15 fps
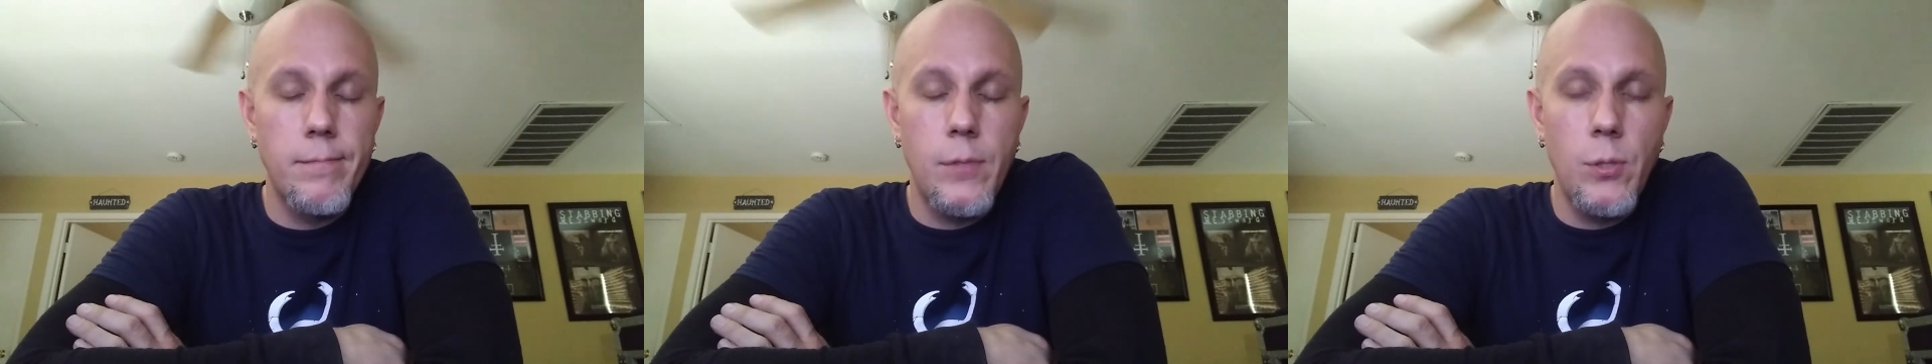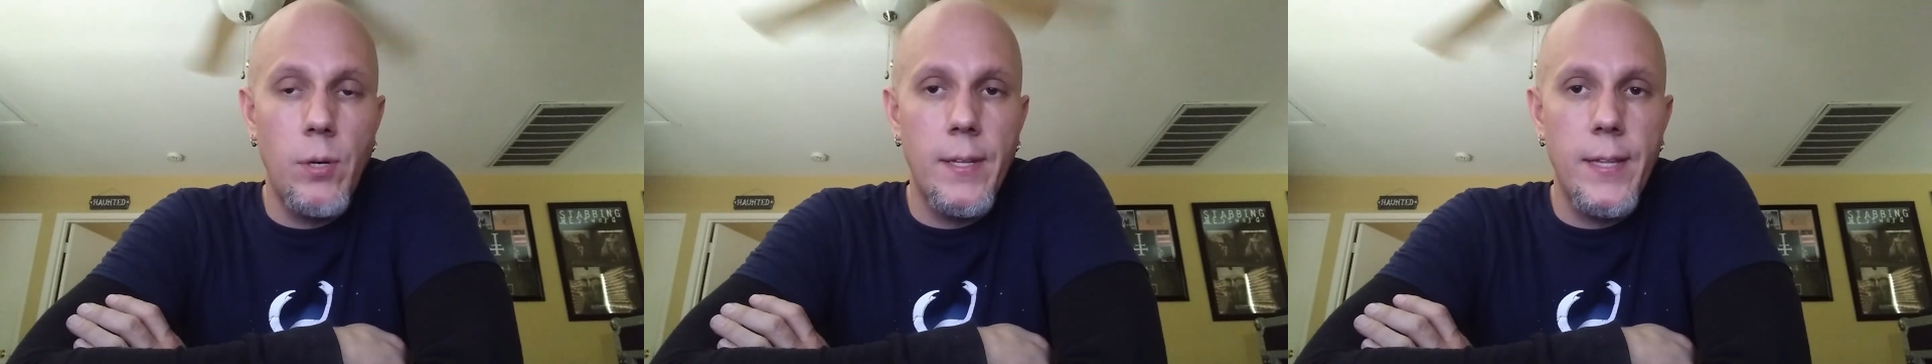
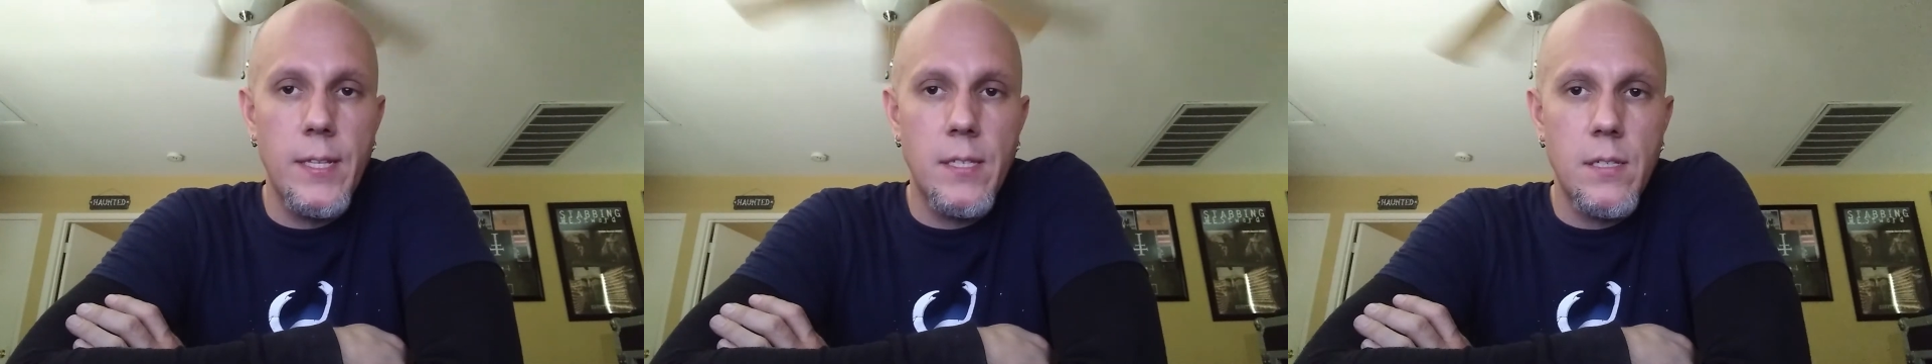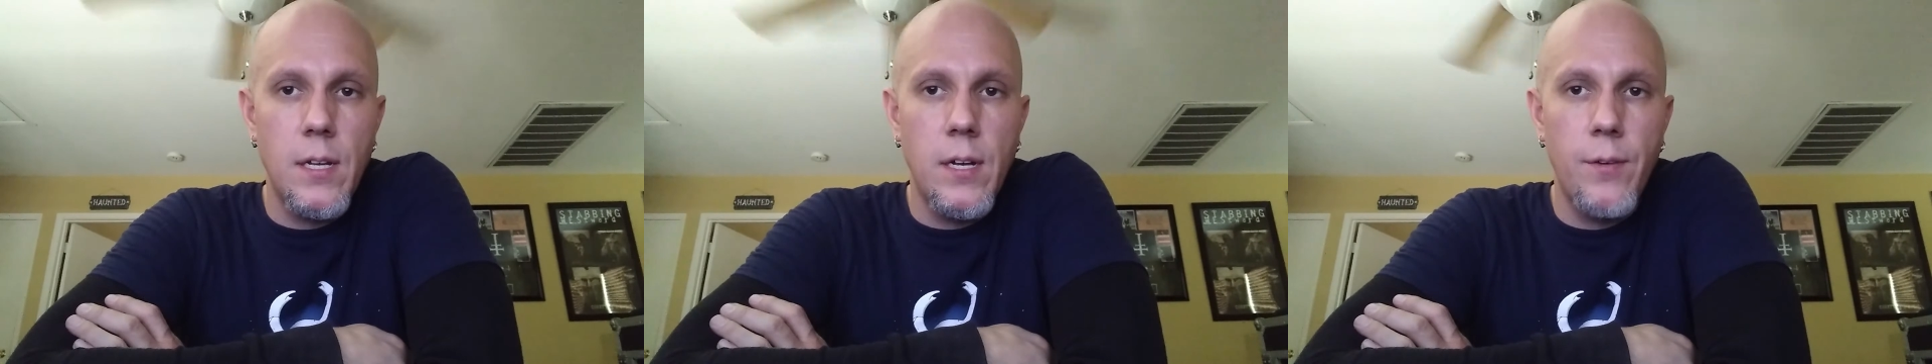do all
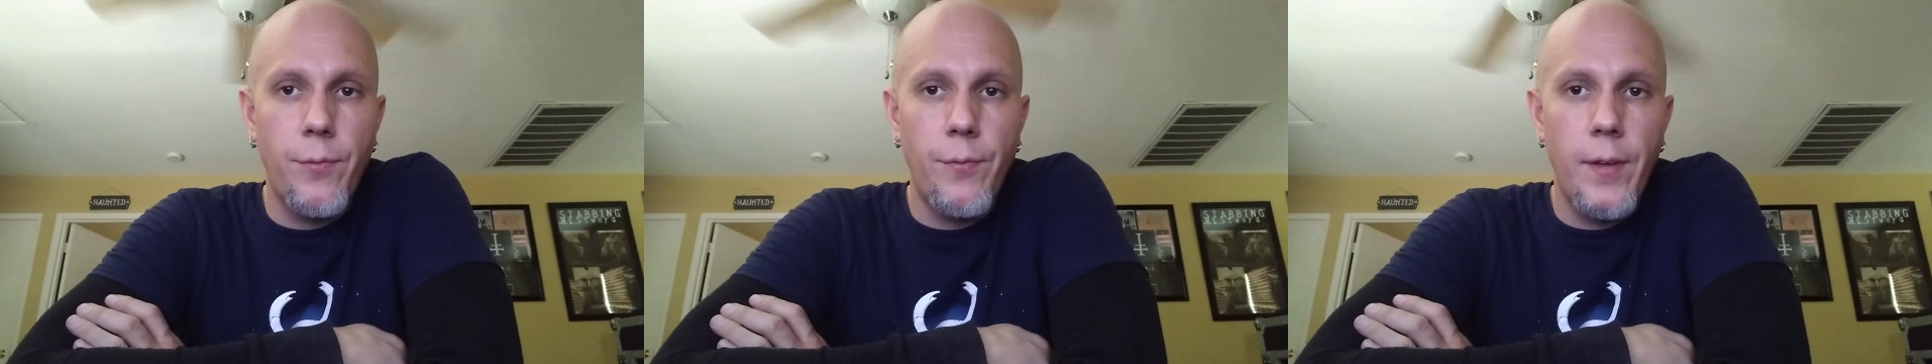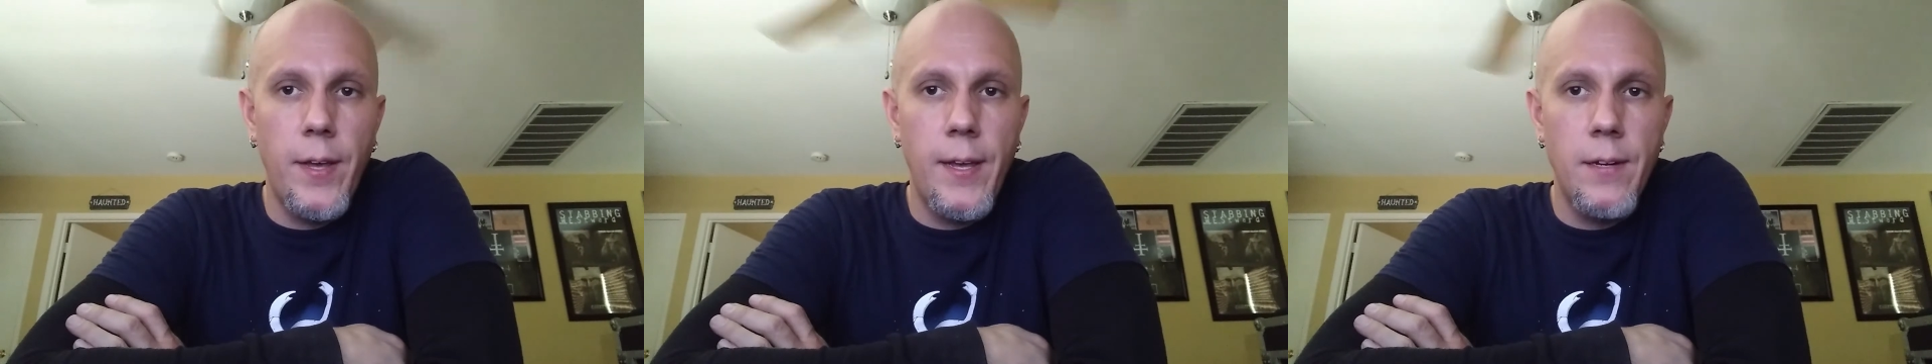that
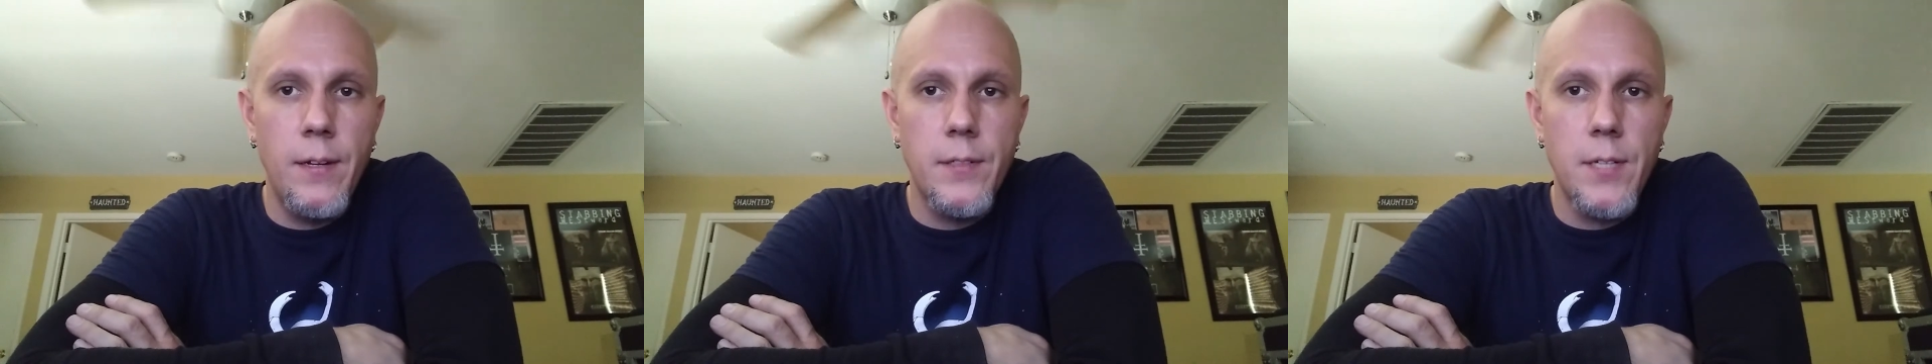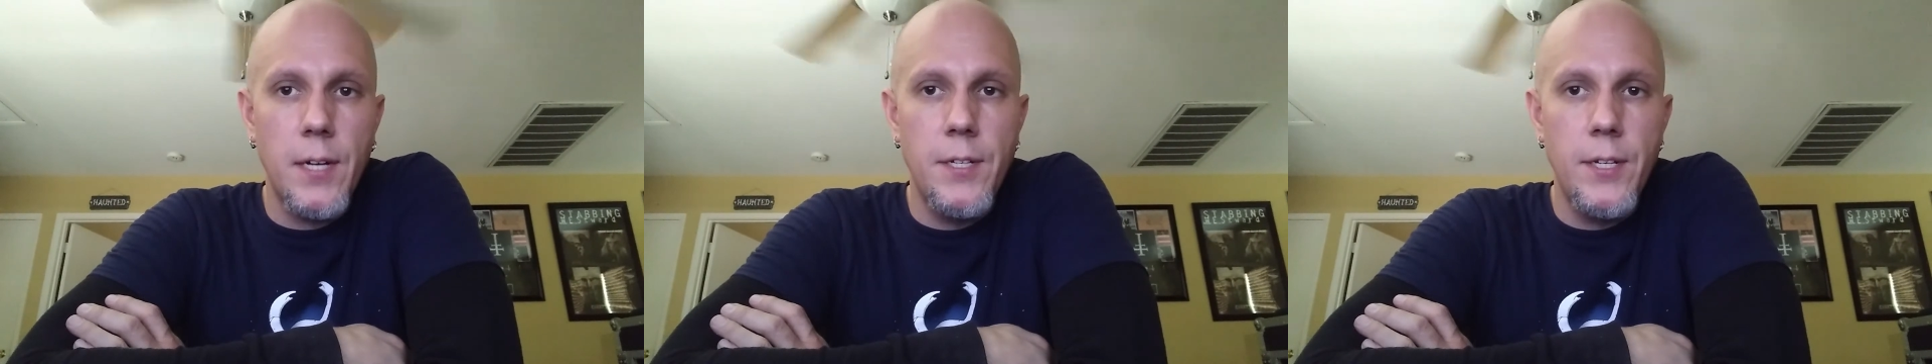stuff, and
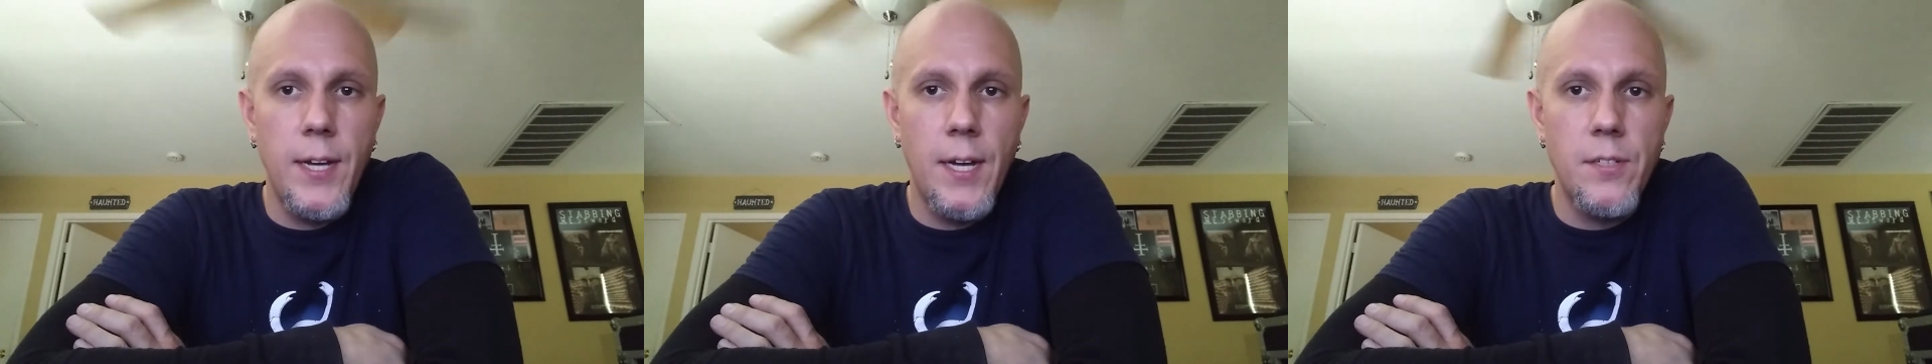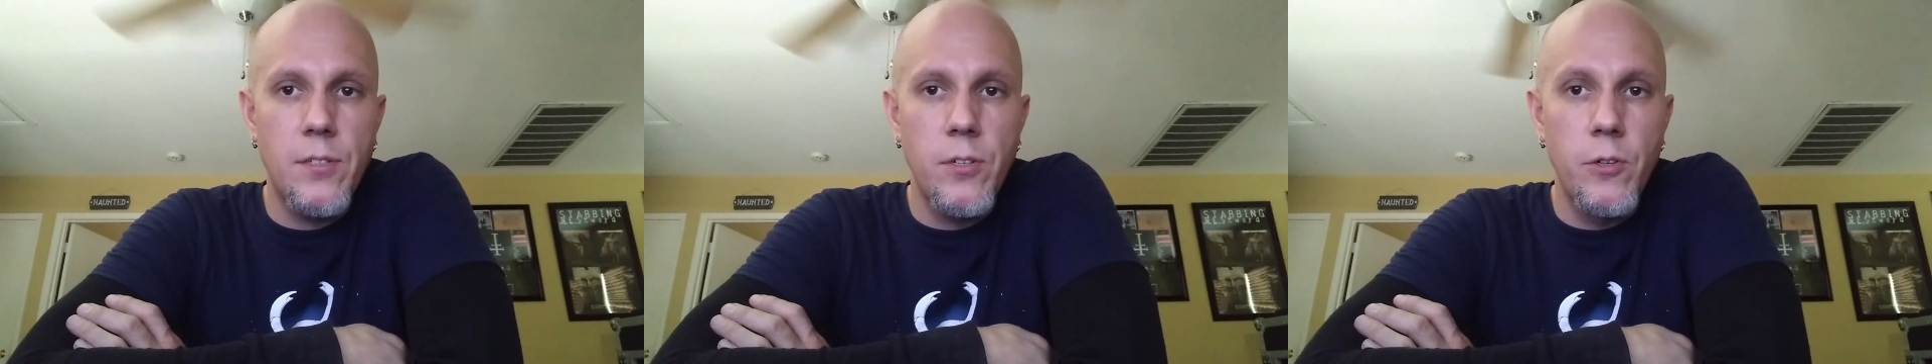I'll talk to you
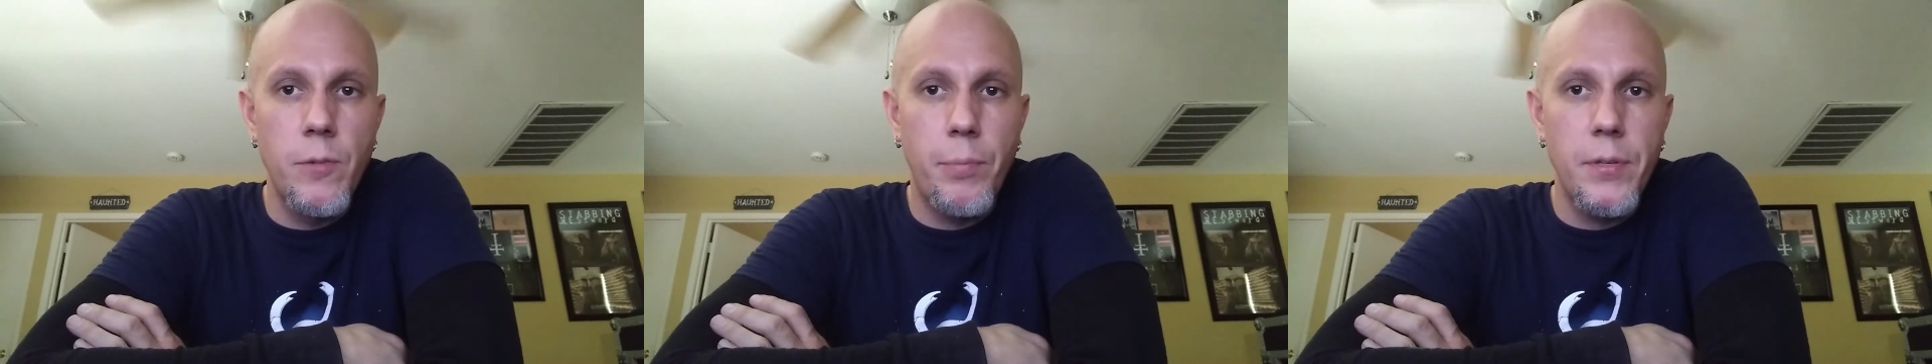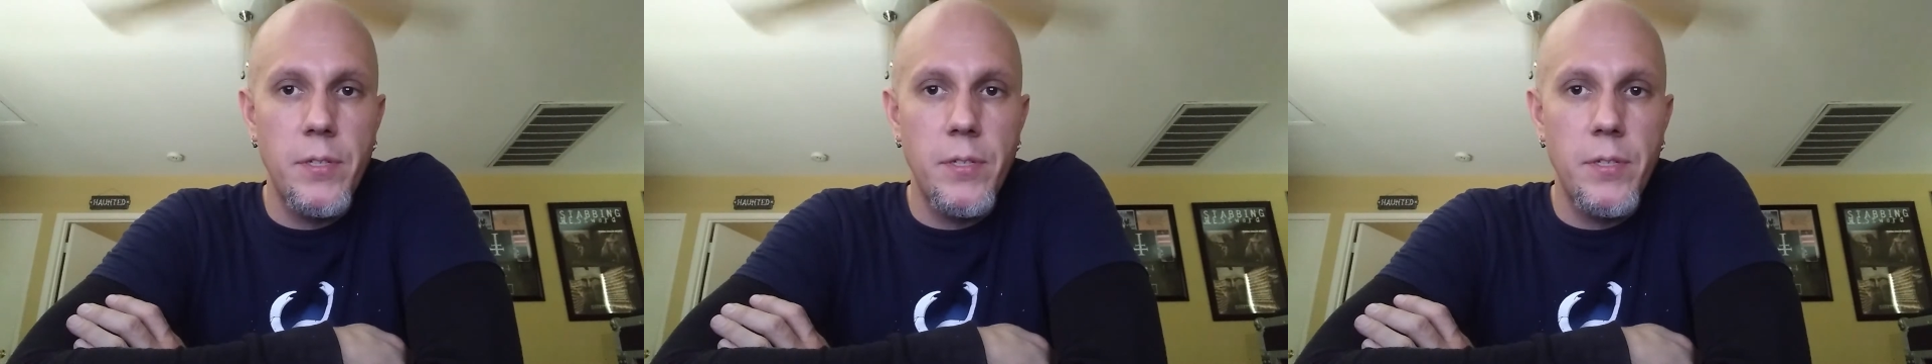guys soon.